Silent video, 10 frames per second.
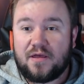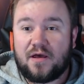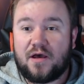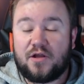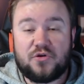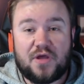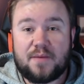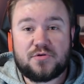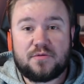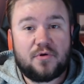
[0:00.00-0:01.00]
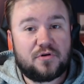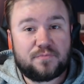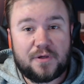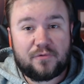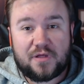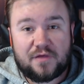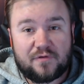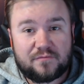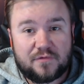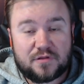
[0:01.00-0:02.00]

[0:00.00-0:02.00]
New Hampshire Motor Speedway even.